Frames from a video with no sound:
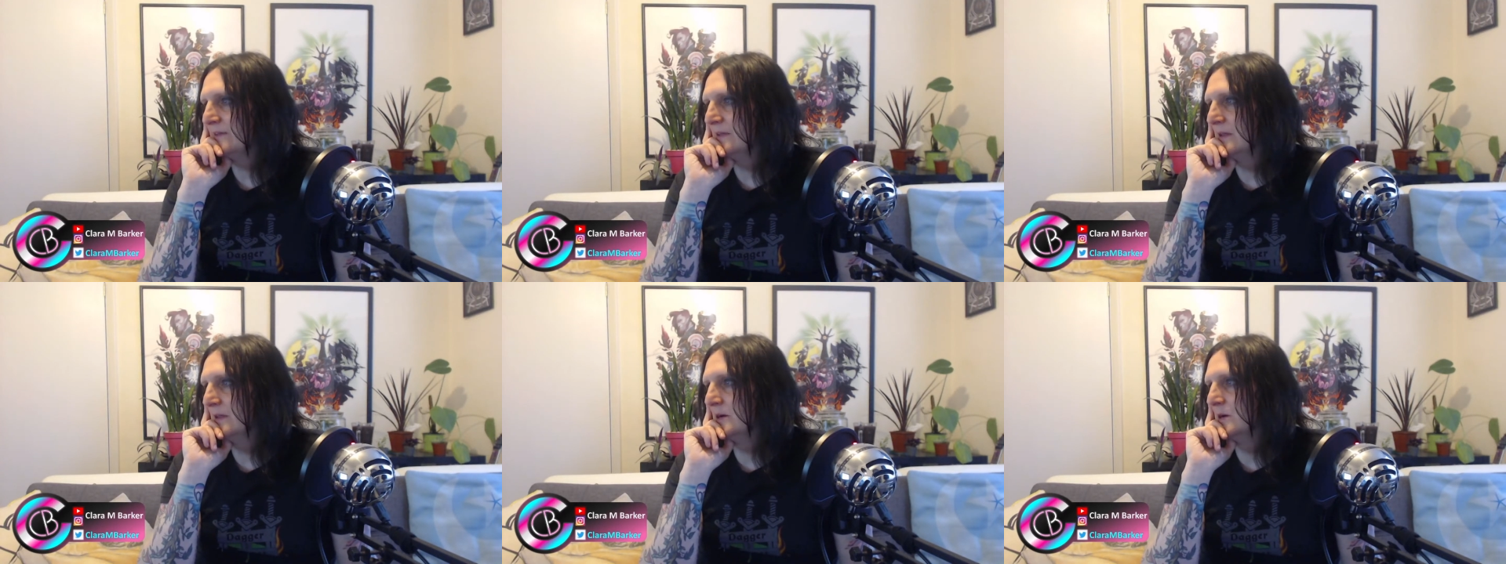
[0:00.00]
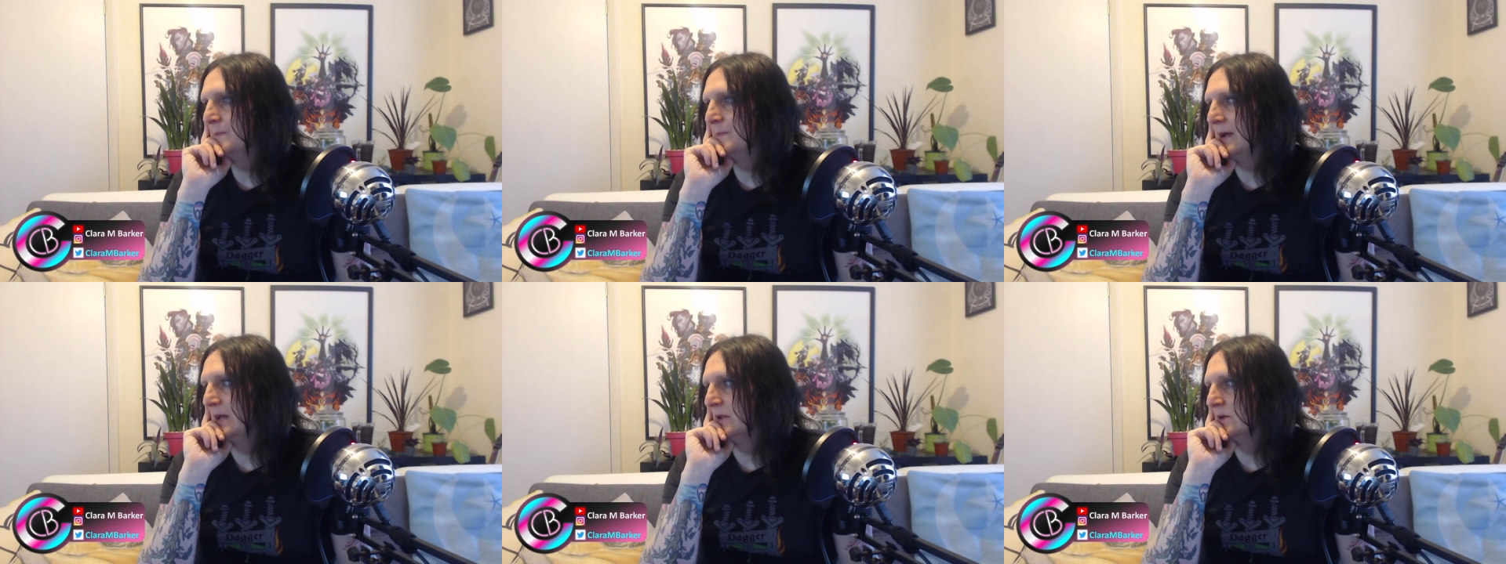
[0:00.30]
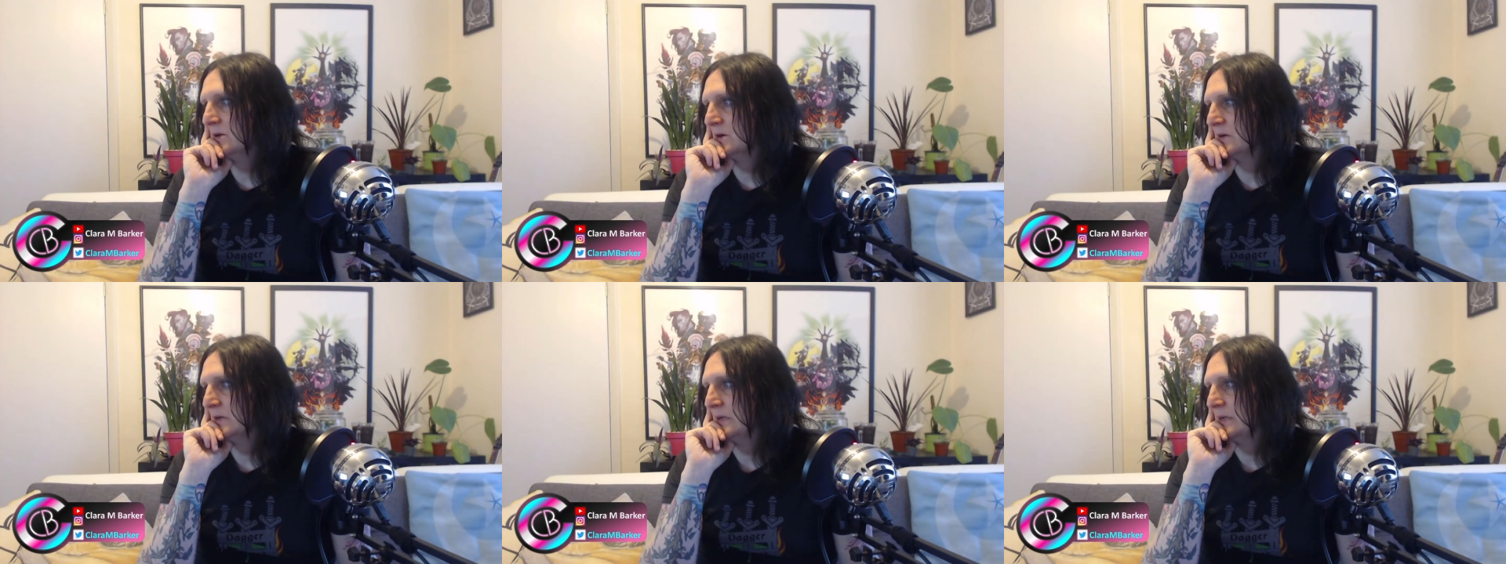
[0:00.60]
a little bit
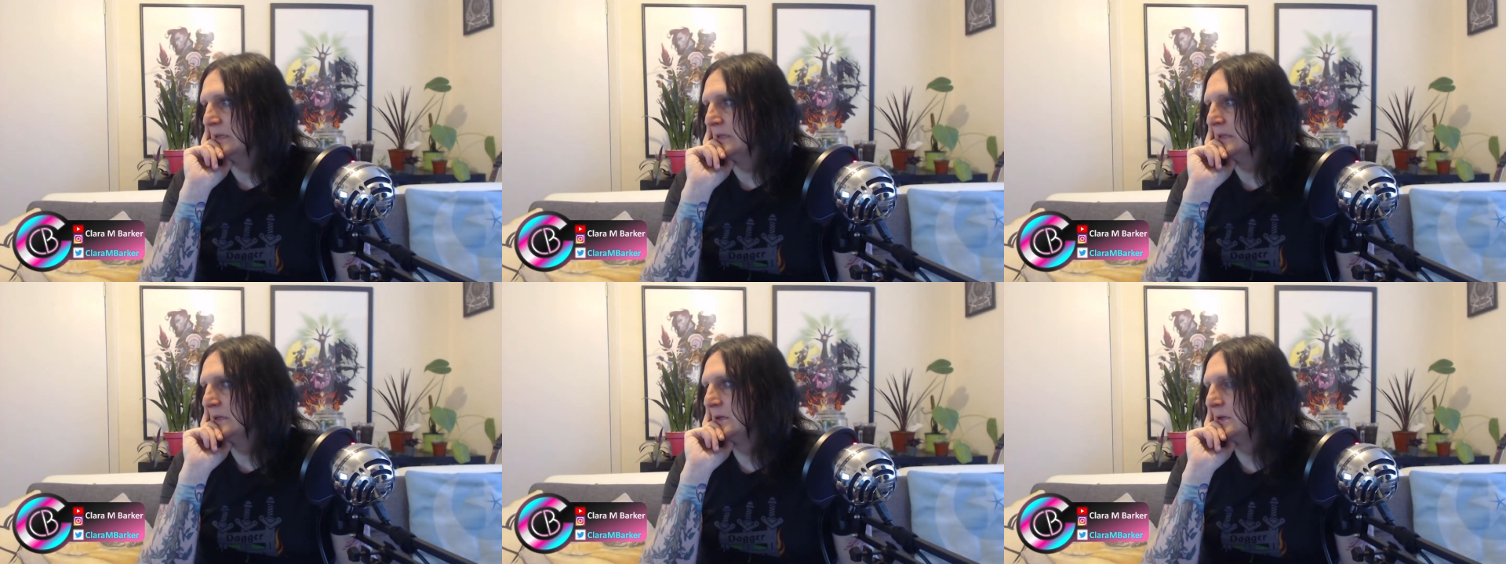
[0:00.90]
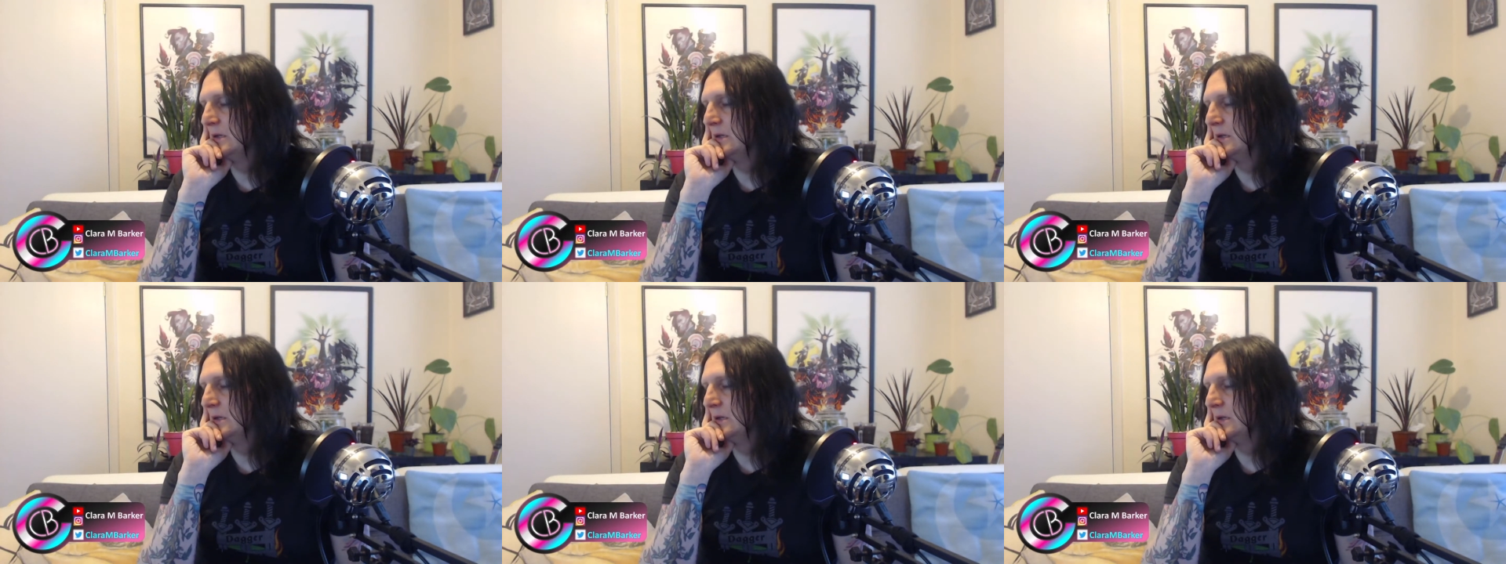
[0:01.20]
annoying,